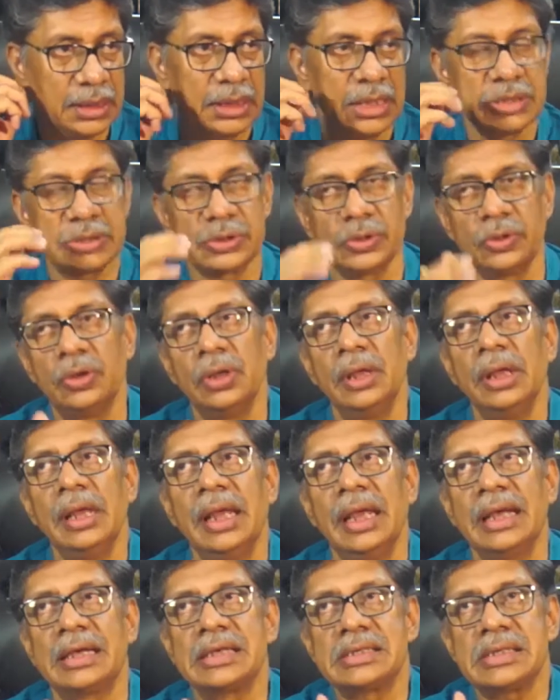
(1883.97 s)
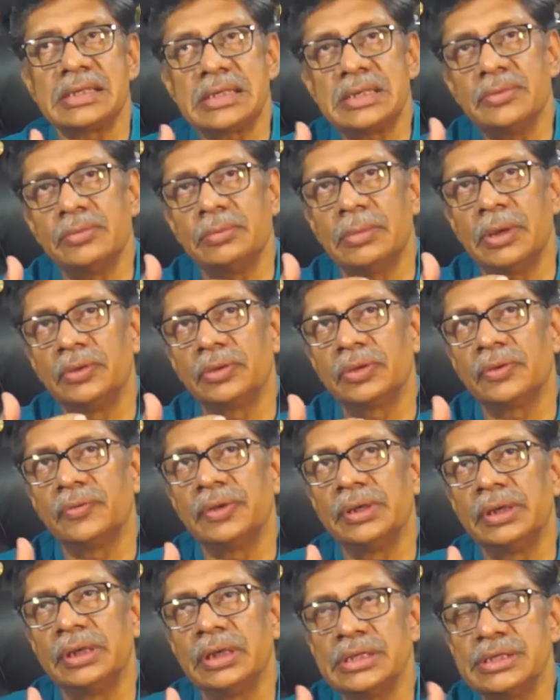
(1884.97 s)
So excessive amount of
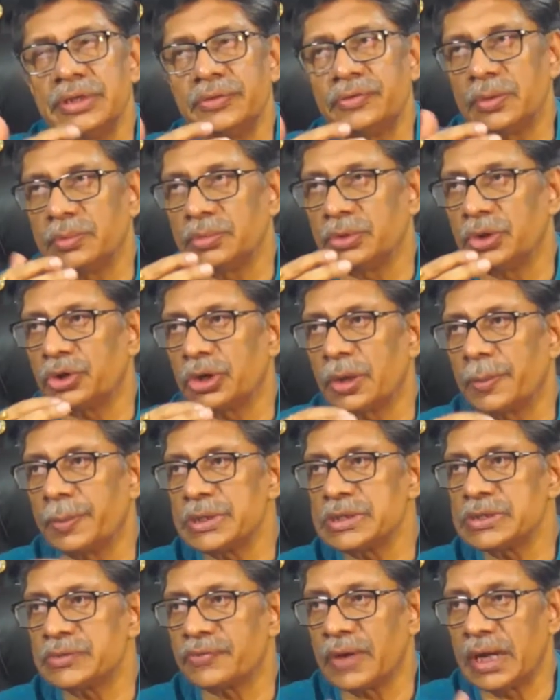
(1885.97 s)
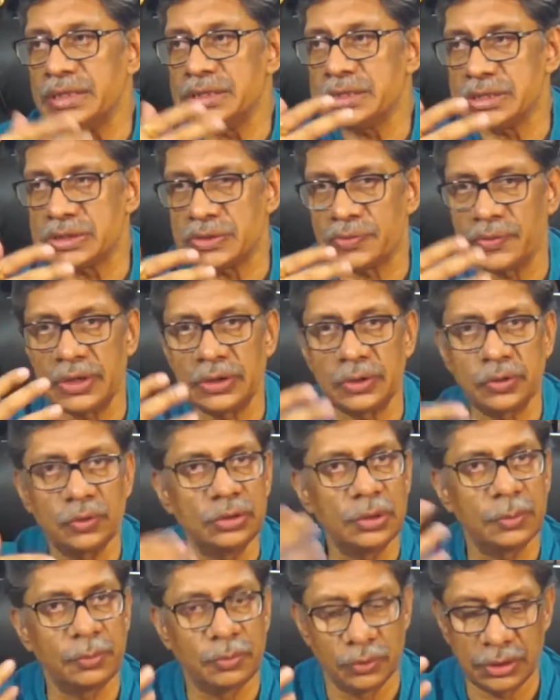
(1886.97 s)
energy from the tropics finds its way to
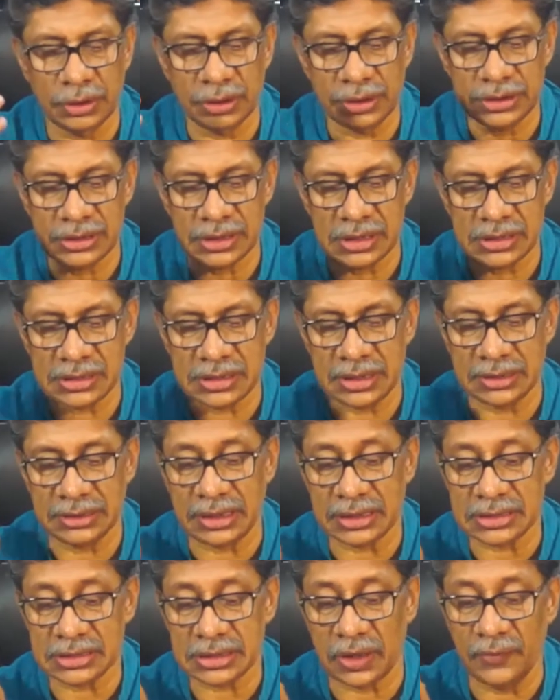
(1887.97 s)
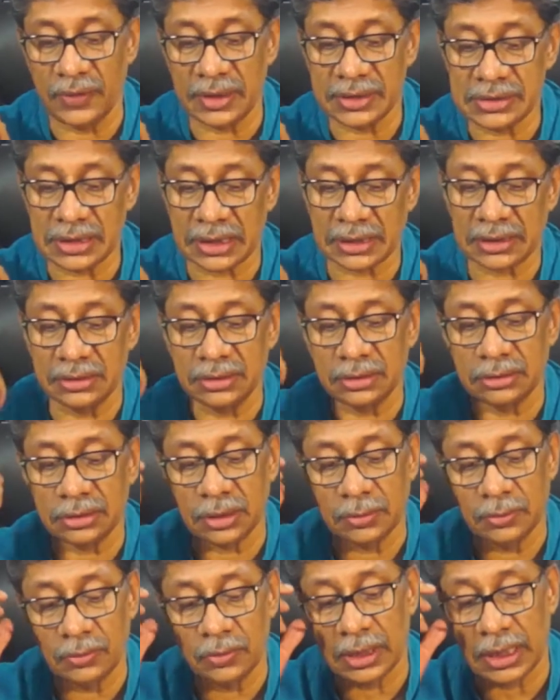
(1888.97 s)
the polar regions, and that's how exactly the
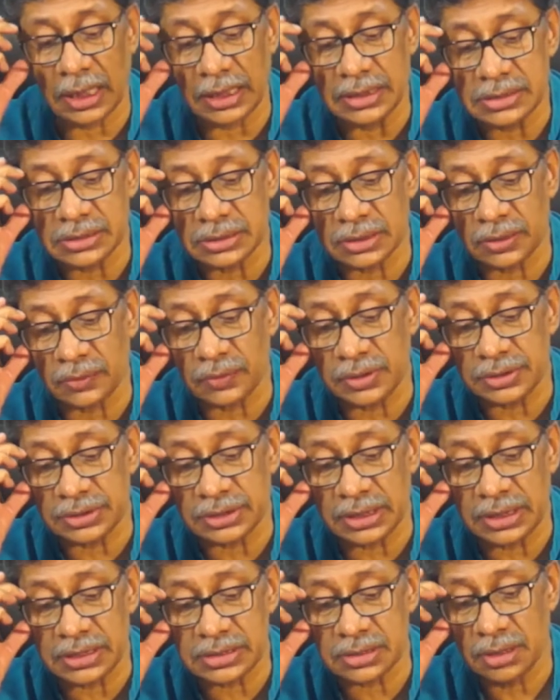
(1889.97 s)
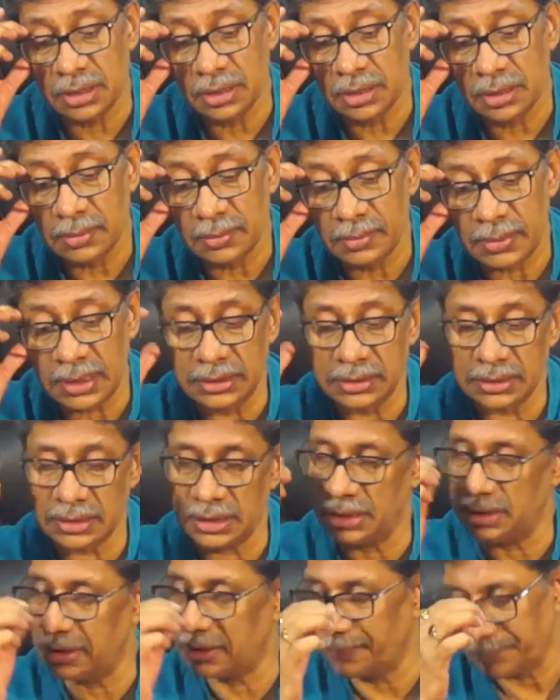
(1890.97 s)
thermohaline circulation is
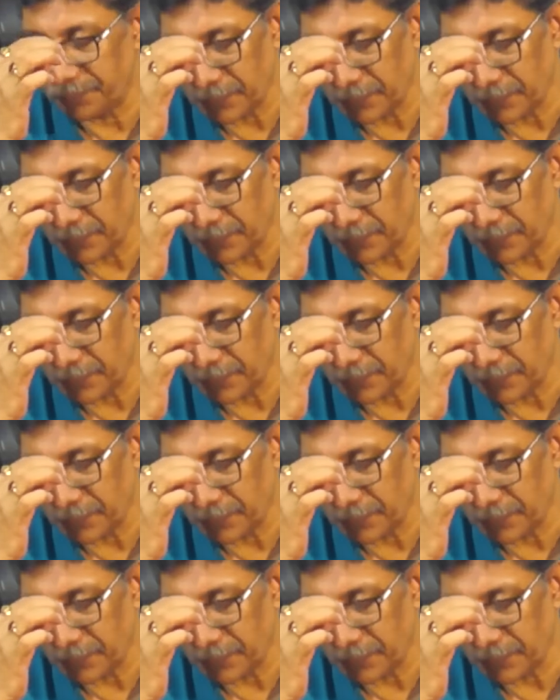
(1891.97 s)
maintained.